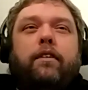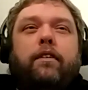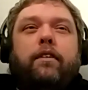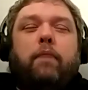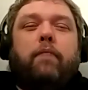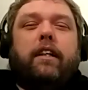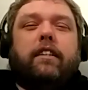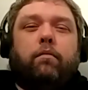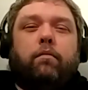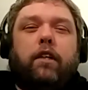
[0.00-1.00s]
To my
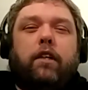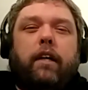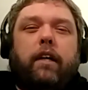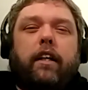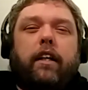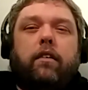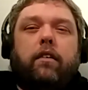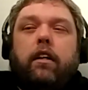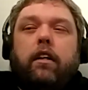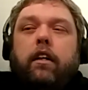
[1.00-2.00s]
buddy, he's like, what do you mean? I go,